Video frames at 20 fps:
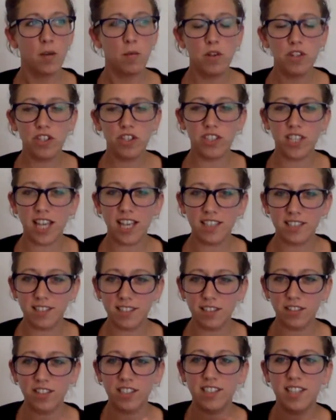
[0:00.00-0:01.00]
Would you say it's
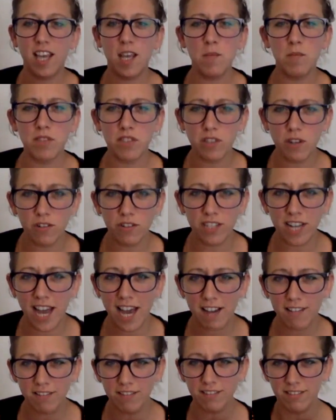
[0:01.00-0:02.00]
still the same slog
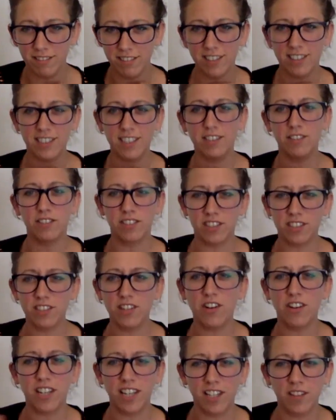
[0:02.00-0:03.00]
now? You're still
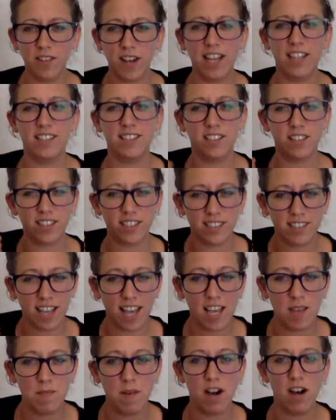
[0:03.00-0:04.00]
slogging away, it's still the
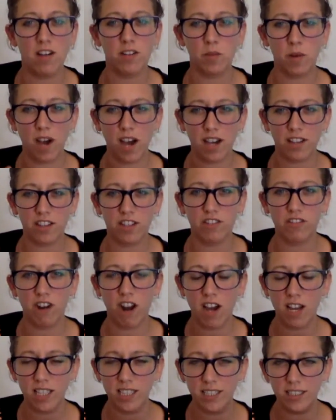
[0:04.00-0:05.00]
same hard work, the
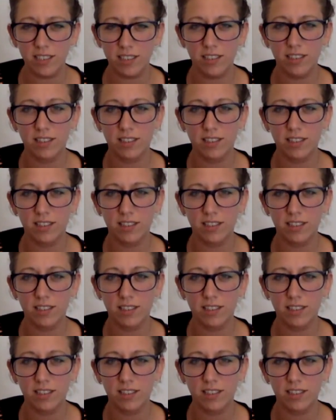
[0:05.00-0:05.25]
grind?